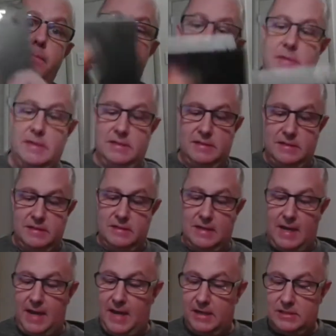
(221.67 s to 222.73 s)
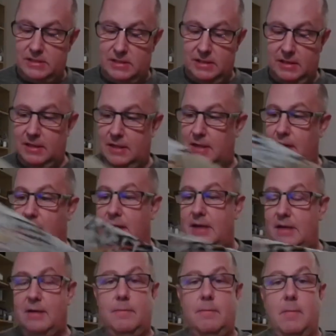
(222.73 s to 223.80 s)
This is actually
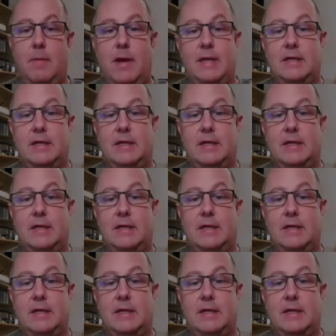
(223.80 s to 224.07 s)
not my